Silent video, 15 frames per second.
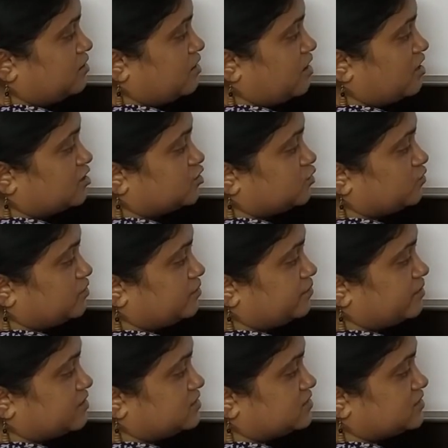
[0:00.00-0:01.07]
r square
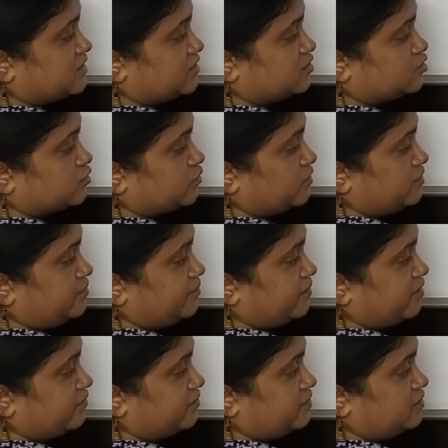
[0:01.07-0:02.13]
plus L square
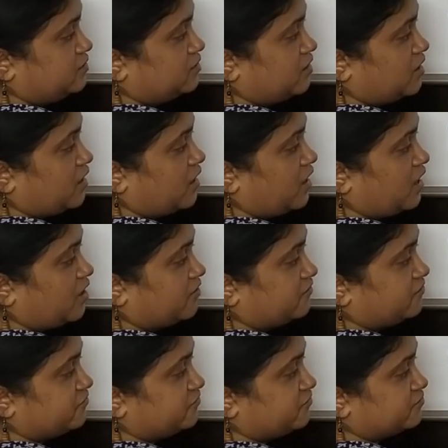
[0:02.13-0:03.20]
power
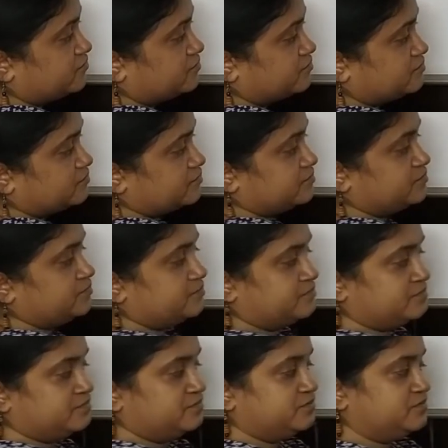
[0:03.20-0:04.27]
half,
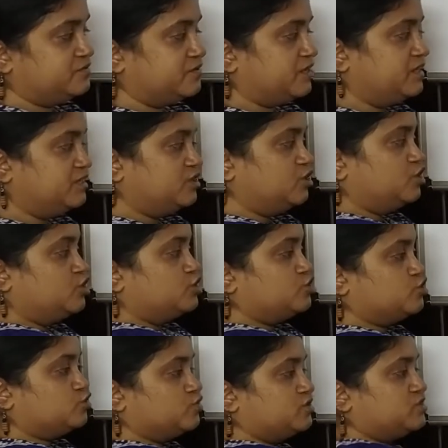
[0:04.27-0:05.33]
right?
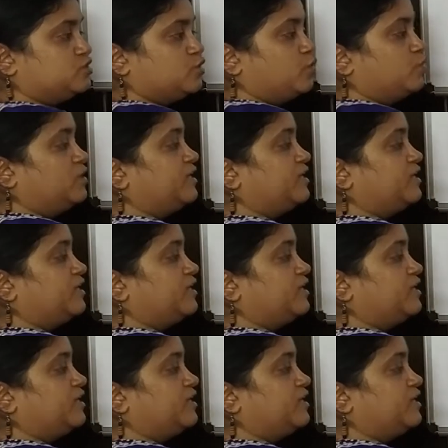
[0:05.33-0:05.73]
So this whole